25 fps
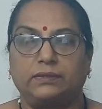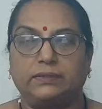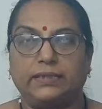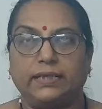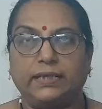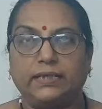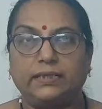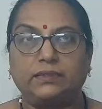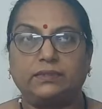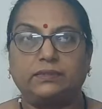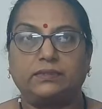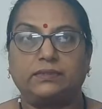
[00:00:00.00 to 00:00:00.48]

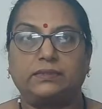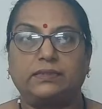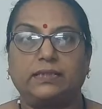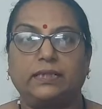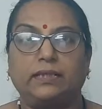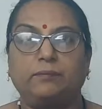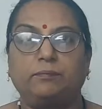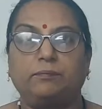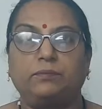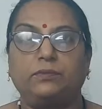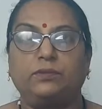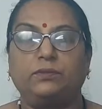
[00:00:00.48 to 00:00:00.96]
Next
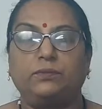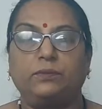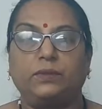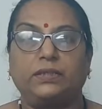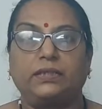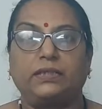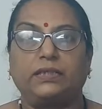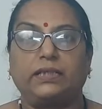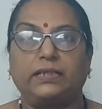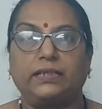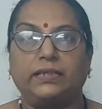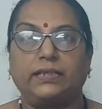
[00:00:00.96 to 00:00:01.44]
step, you
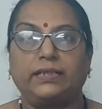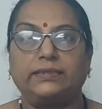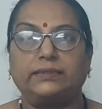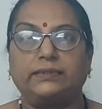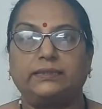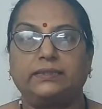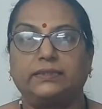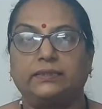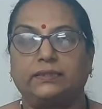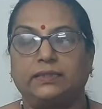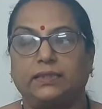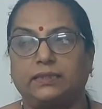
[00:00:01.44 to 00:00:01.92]
will
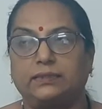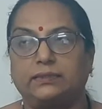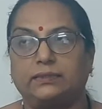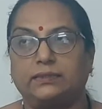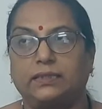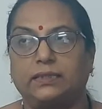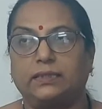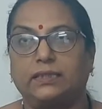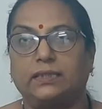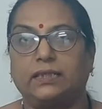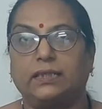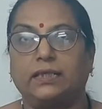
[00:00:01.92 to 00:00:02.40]
collect the
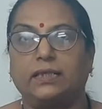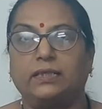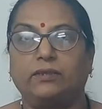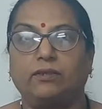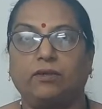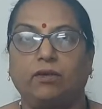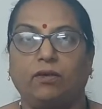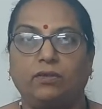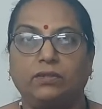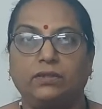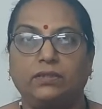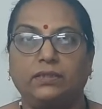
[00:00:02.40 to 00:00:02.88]
data
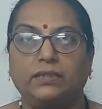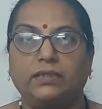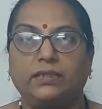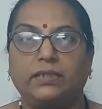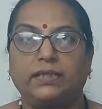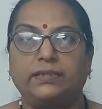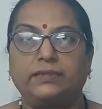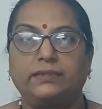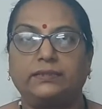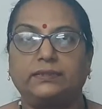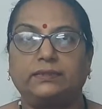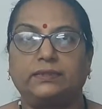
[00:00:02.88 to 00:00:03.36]
and
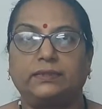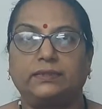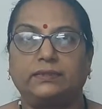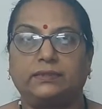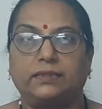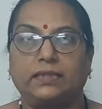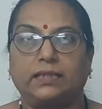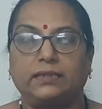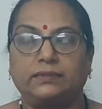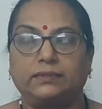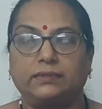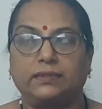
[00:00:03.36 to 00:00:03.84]
organize the
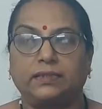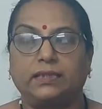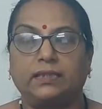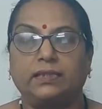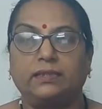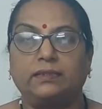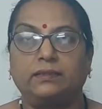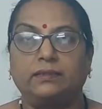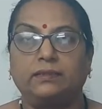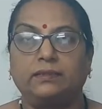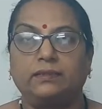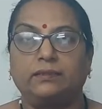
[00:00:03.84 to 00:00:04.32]

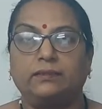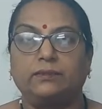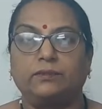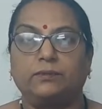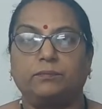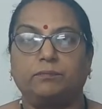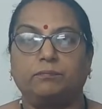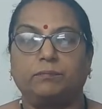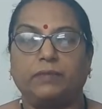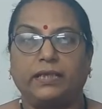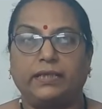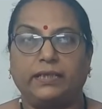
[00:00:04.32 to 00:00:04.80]
data
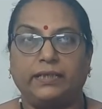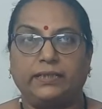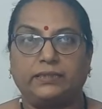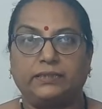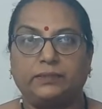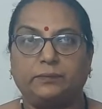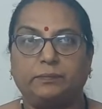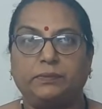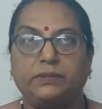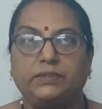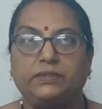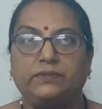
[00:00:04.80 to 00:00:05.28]
by
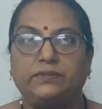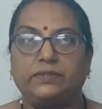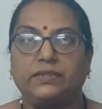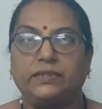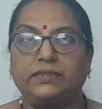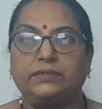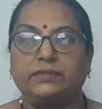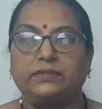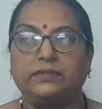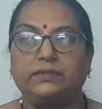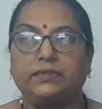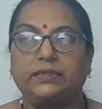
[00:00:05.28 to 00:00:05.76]

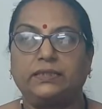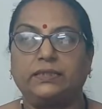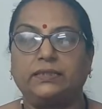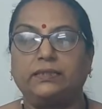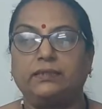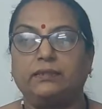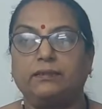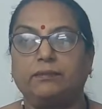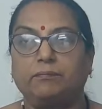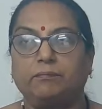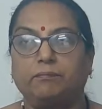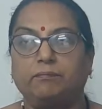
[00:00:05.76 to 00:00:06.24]

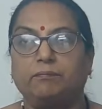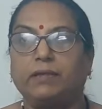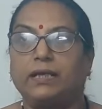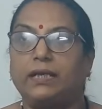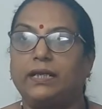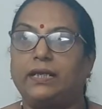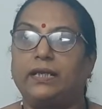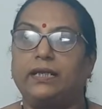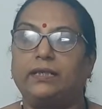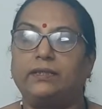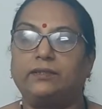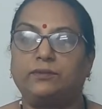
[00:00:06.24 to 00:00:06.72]
experiencing,
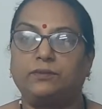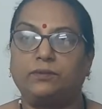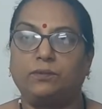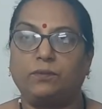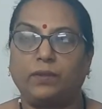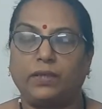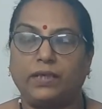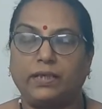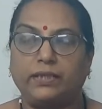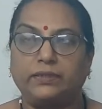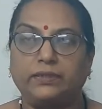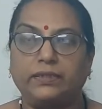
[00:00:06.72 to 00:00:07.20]
by
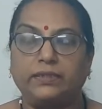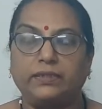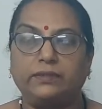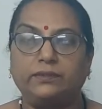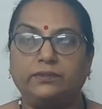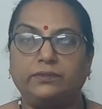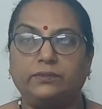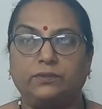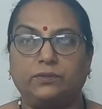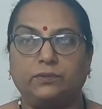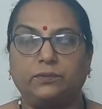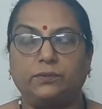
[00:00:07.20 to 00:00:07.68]

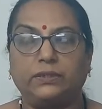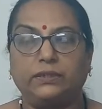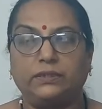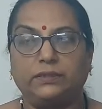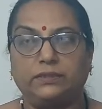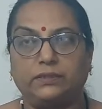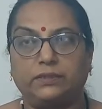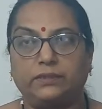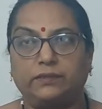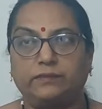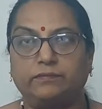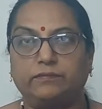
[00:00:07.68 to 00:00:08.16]
inquiring, through
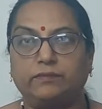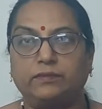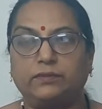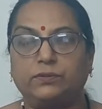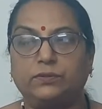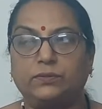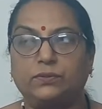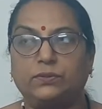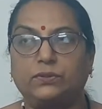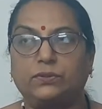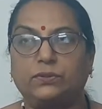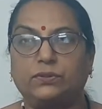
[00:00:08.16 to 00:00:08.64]

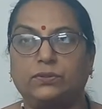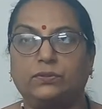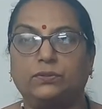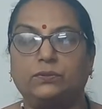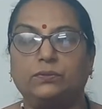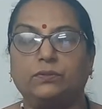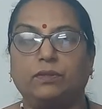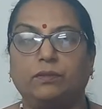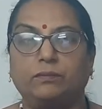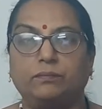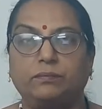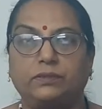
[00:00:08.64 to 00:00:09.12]
interviews,
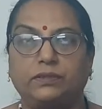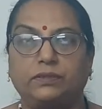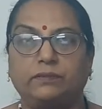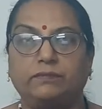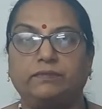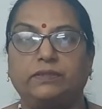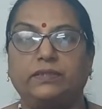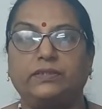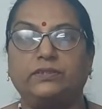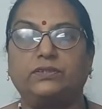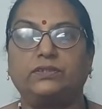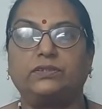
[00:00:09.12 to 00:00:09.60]
through
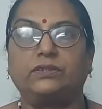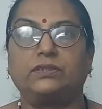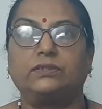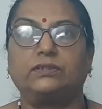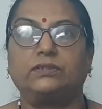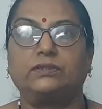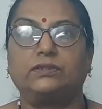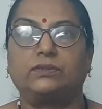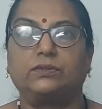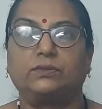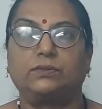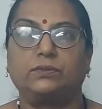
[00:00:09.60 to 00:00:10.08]

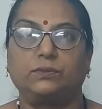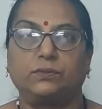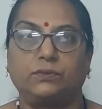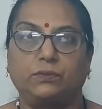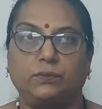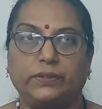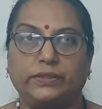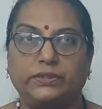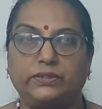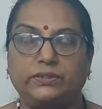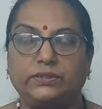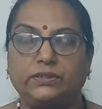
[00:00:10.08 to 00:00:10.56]
observations, through
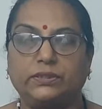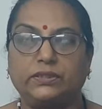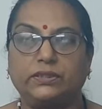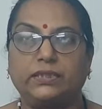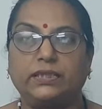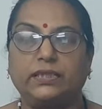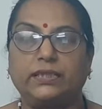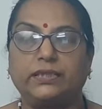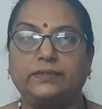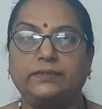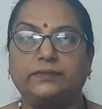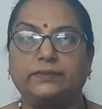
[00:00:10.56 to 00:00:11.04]

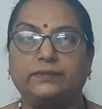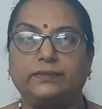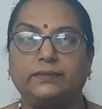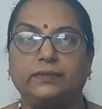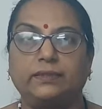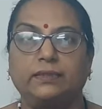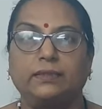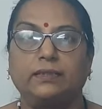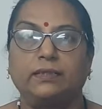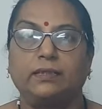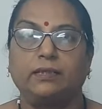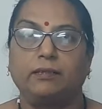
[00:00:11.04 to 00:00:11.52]
questionnaires,
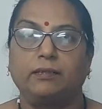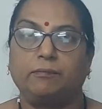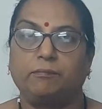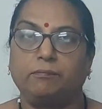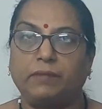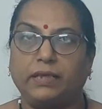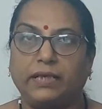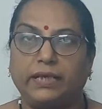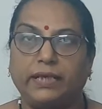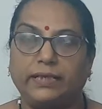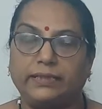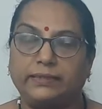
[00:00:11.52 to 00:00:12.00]

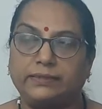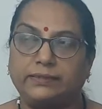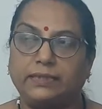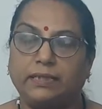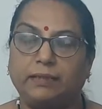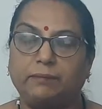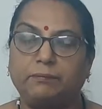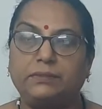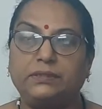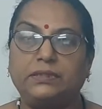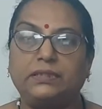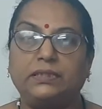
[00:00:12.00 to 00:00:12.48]
by
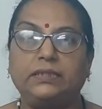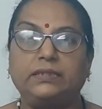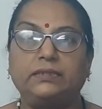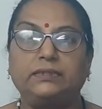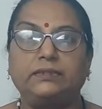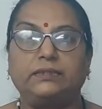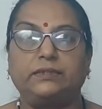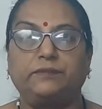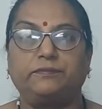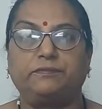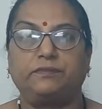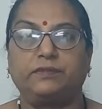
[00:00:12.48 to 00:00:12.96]

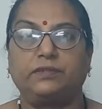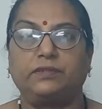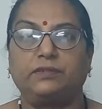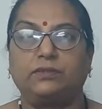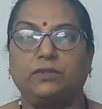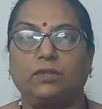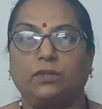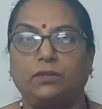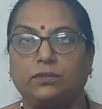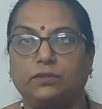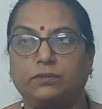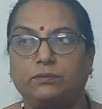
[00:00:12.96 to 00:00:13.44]
examining different
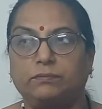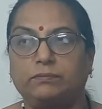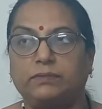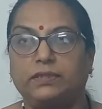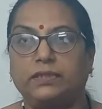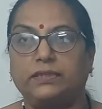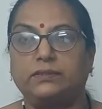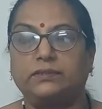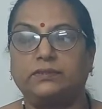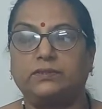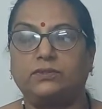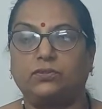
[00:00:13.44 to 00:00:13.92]

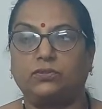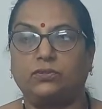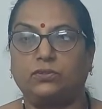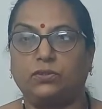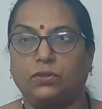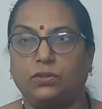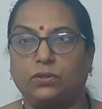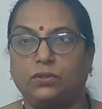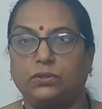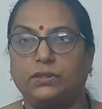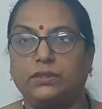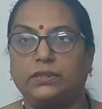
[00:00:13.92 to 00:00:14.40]
documents,
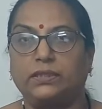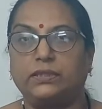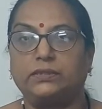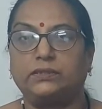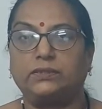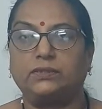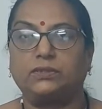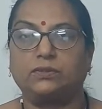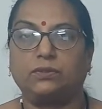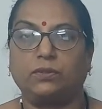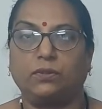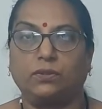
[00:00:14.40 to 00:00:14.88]

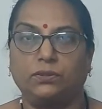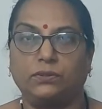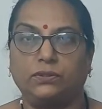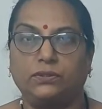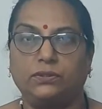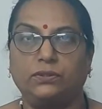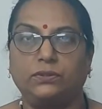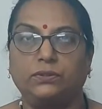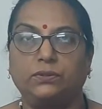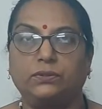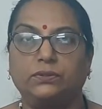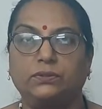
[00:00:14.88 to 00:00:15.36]
journals,
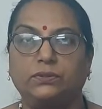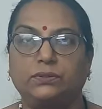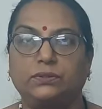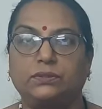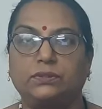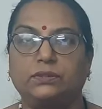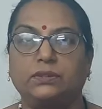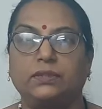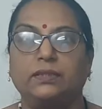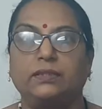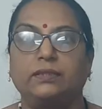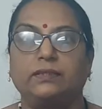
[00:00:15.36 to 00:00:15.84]

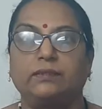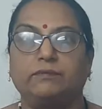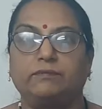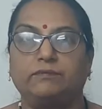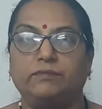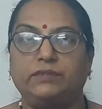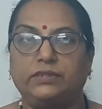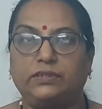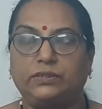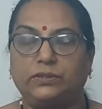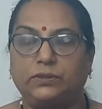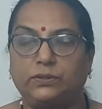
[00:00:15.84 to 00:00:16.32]
audios,
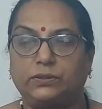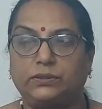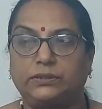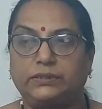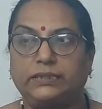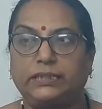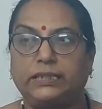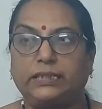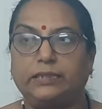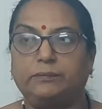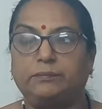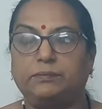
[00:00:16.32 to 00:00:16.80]

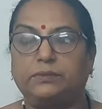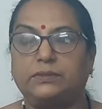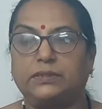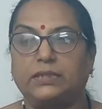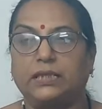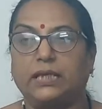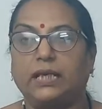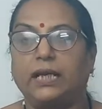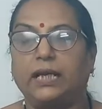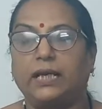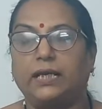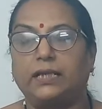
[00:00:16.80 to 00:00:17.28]

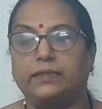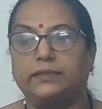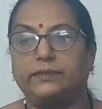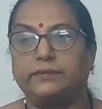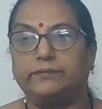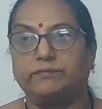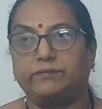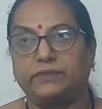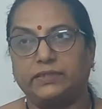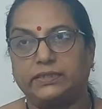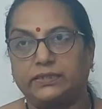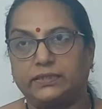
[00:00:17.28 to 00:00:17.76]
videotapes,
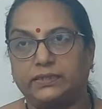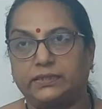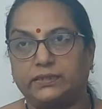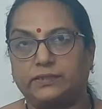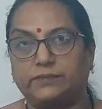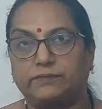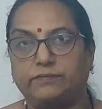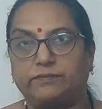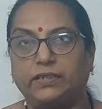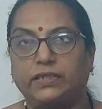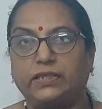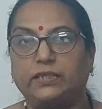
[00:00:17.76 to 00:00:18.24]
and
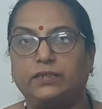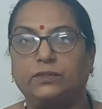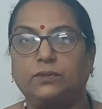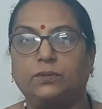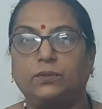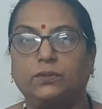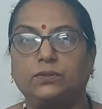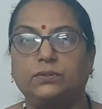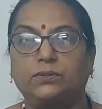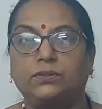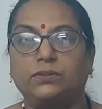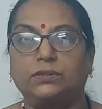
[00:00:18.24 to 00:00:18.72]
various field
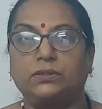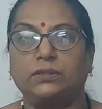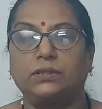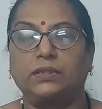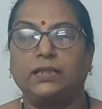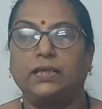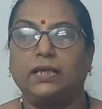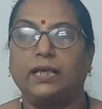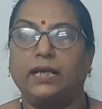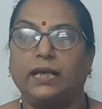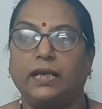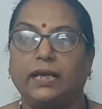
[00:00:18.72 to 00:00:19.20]
notes.
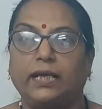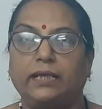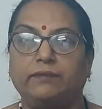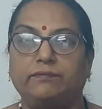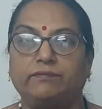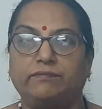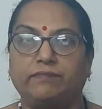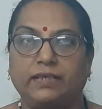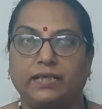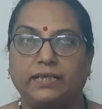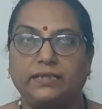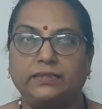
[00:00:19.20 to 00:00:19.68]

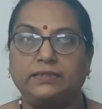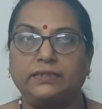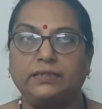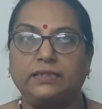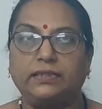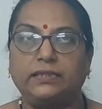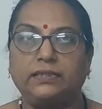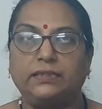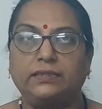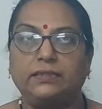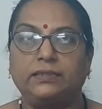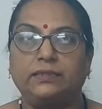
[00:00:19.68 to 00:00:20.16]
And
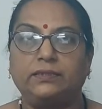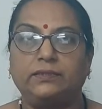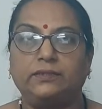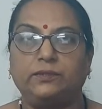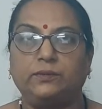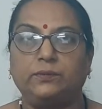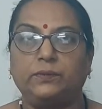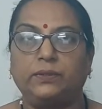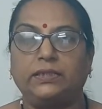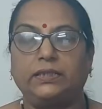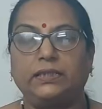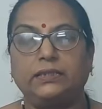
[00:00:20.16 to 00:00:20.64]
finally,
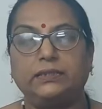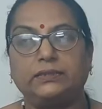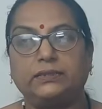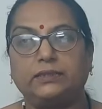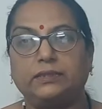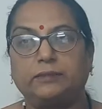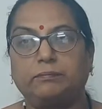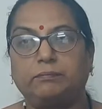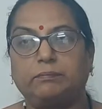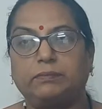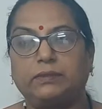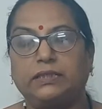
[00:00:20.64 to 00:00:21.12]
you will
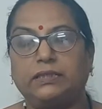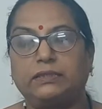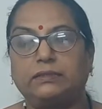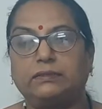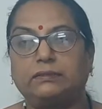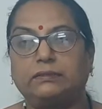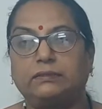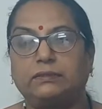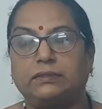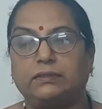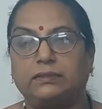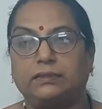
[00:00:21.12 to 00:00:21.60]

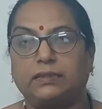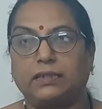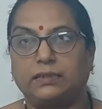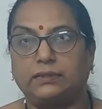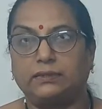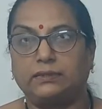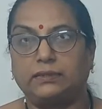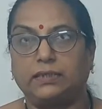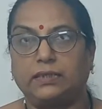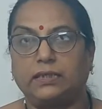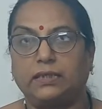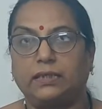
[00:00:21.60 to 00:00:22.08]
interpret the
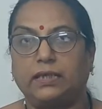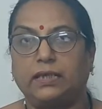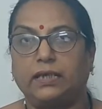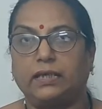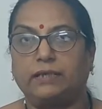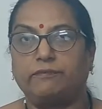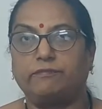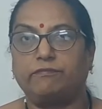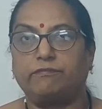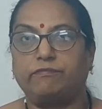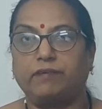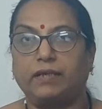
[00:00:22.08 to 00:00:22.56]
data
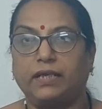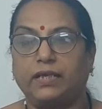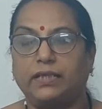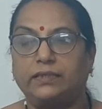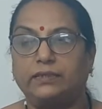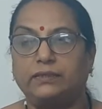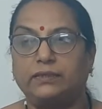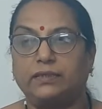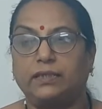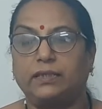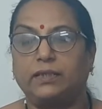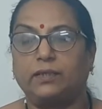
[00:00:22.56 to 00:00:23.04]
and
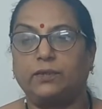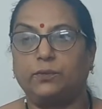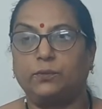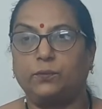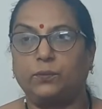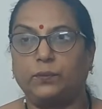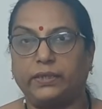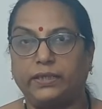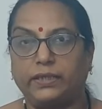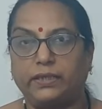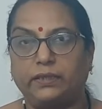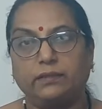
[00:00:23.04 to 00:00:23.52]
find a
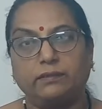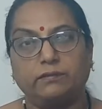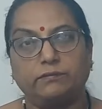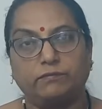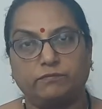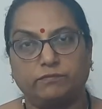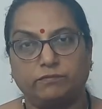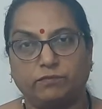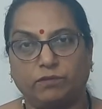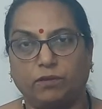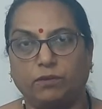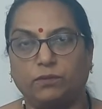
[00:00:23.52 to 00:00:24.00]
way
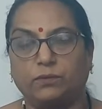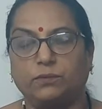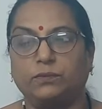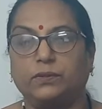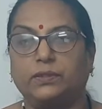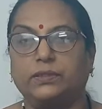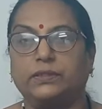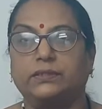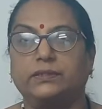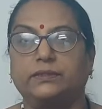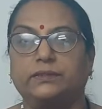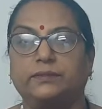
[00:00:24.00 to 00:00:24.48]

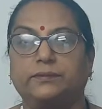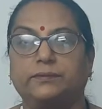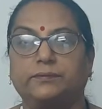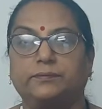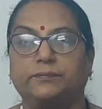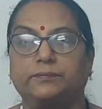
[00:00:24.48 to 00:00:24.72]
forward.